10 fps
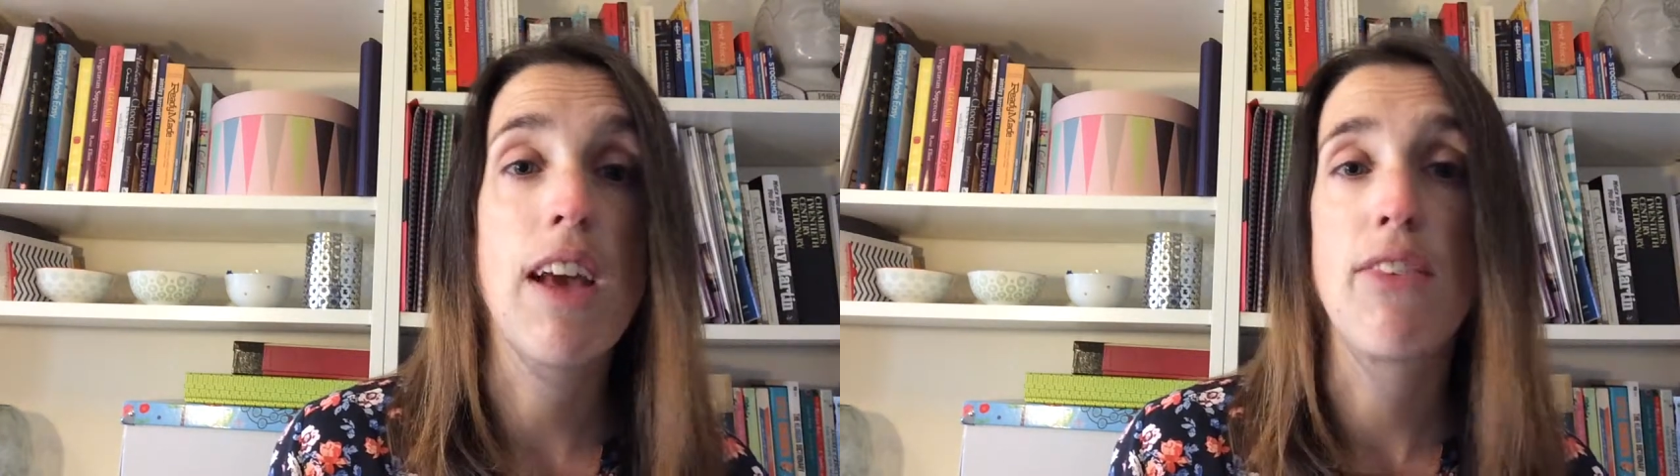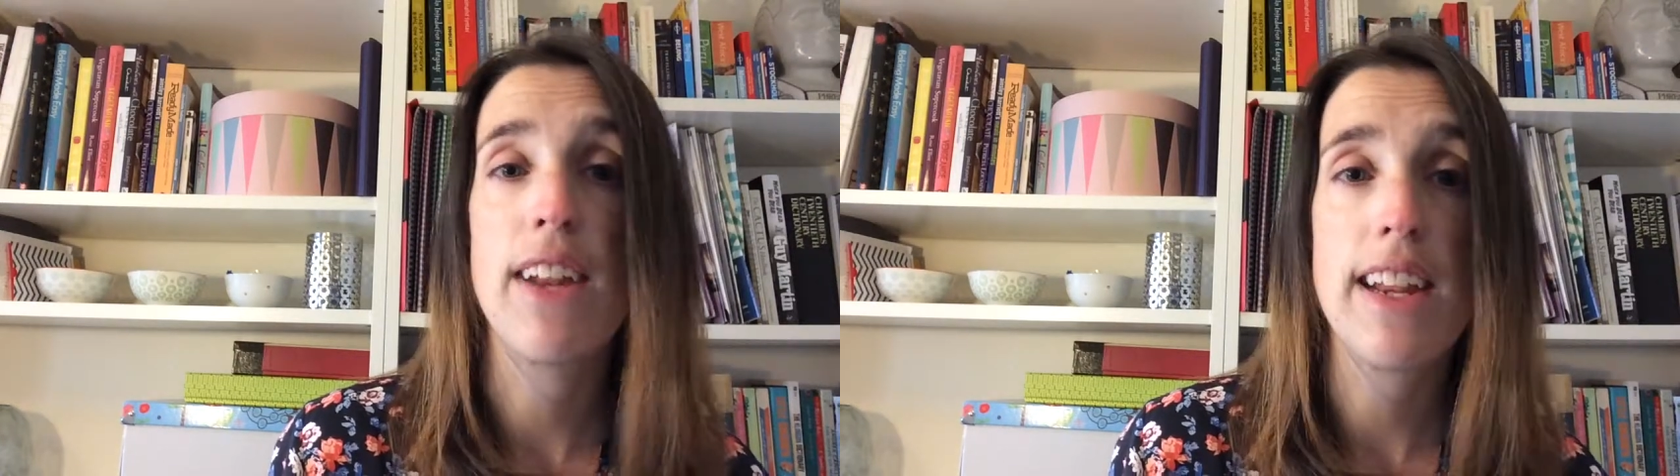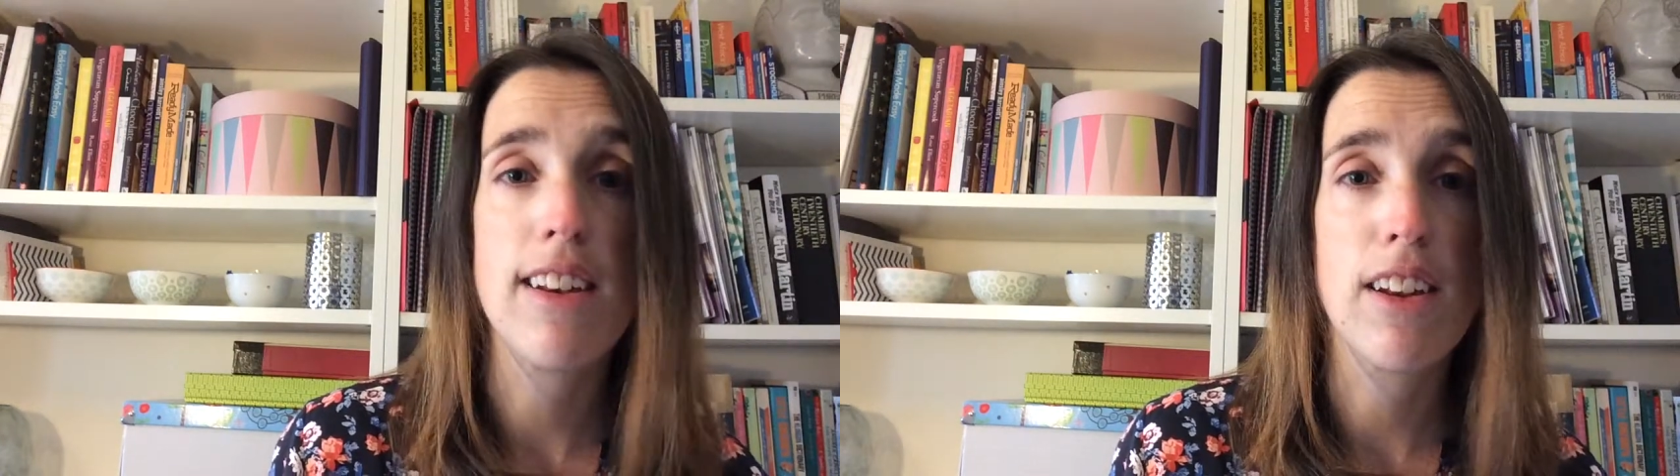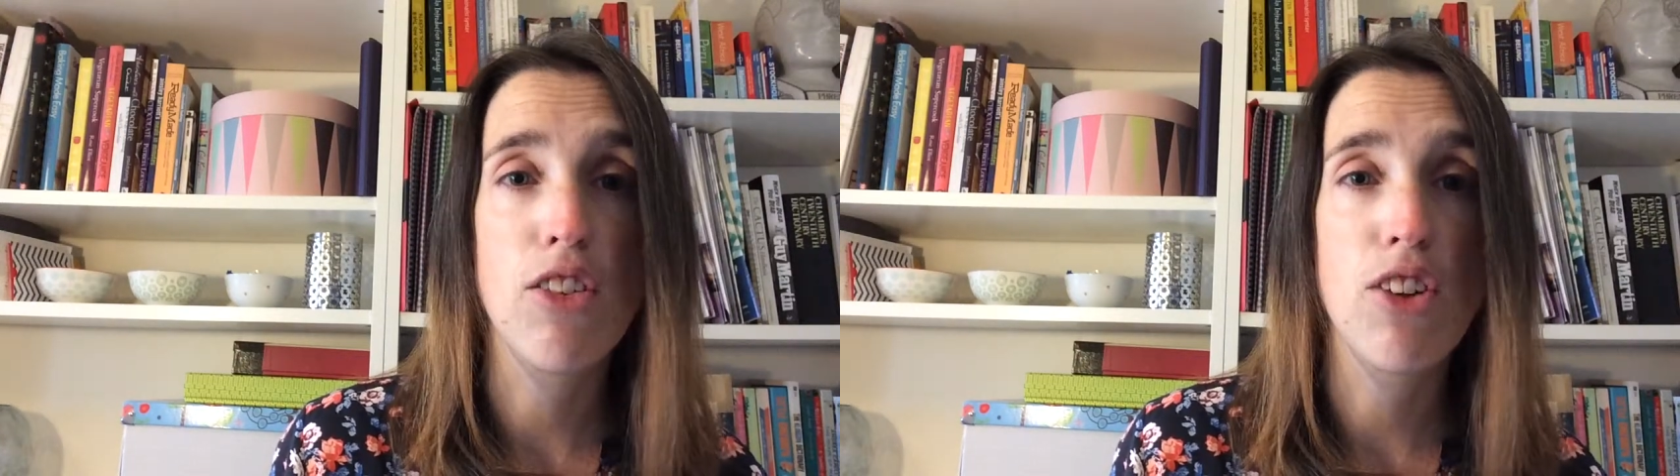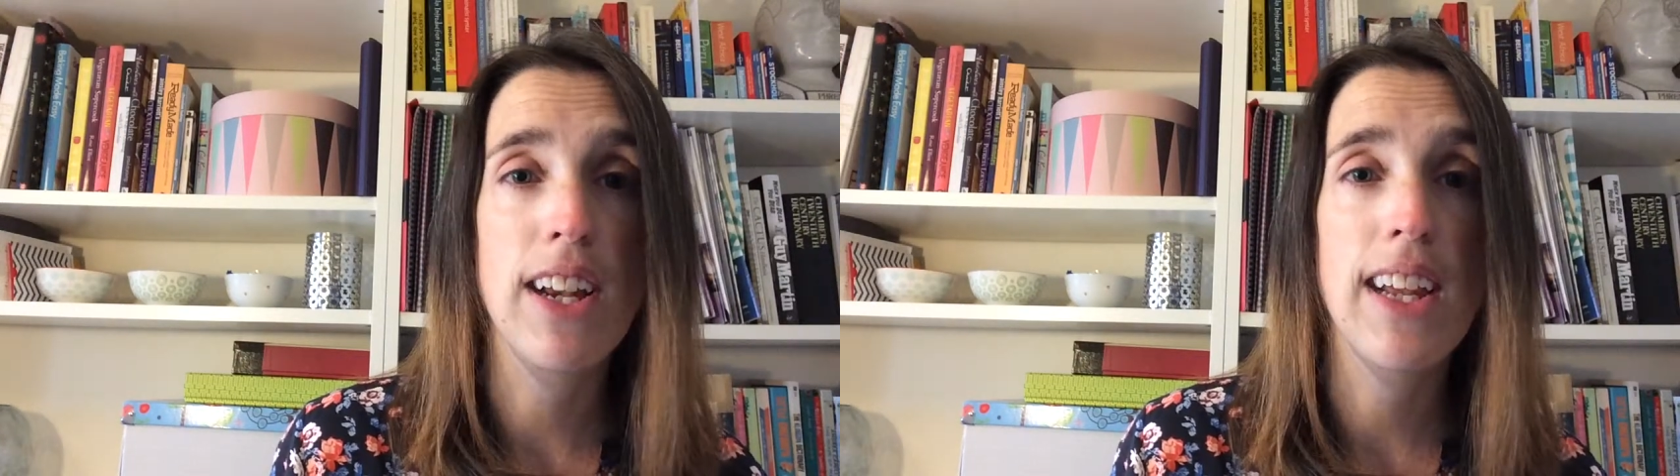definite eating
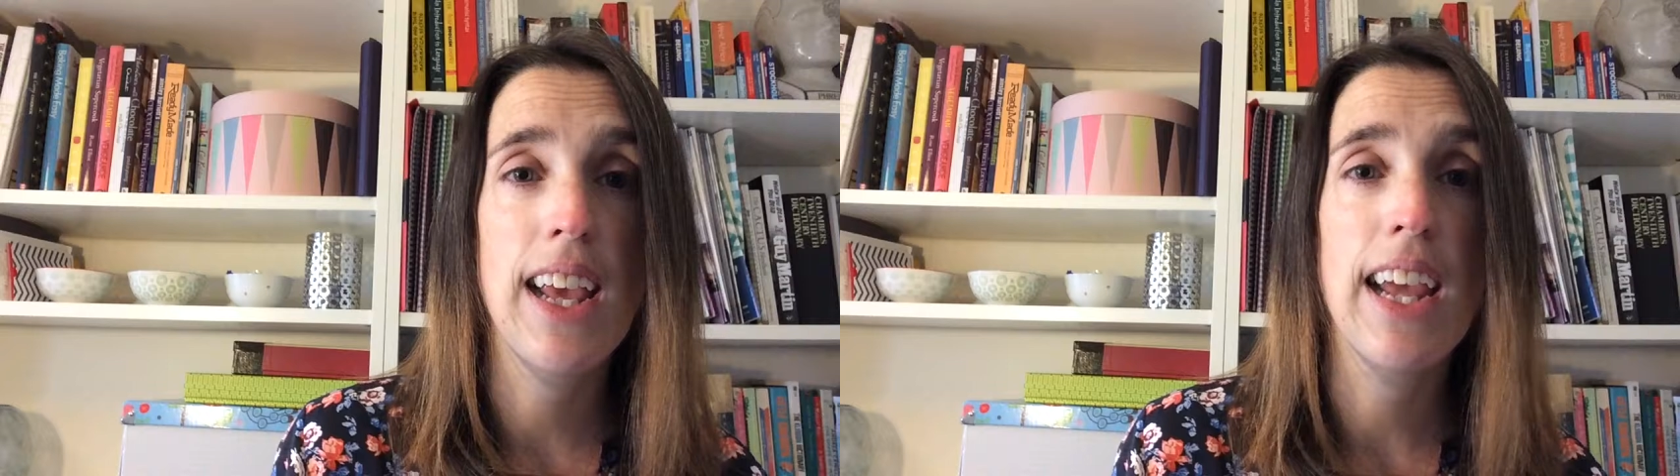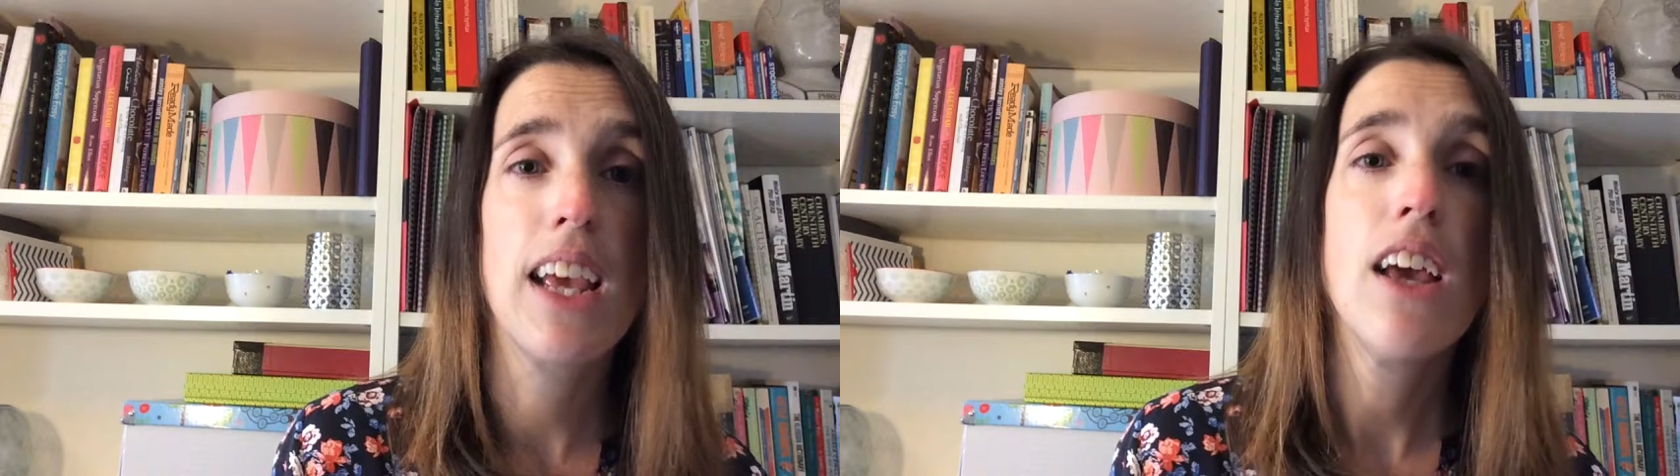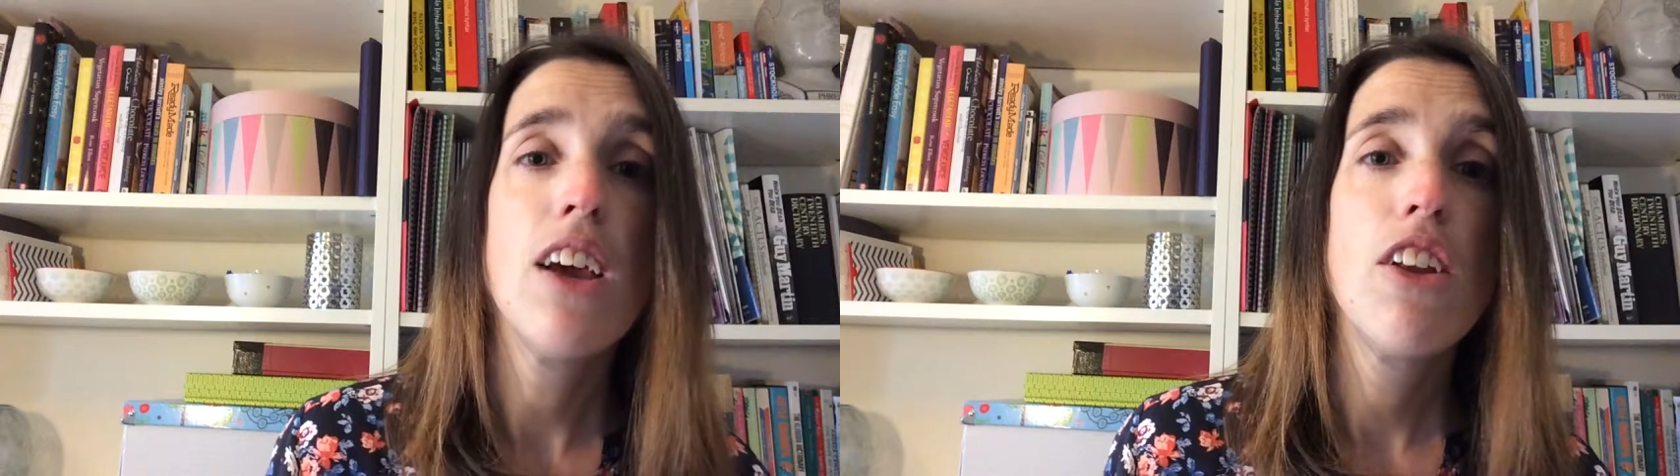and drinking,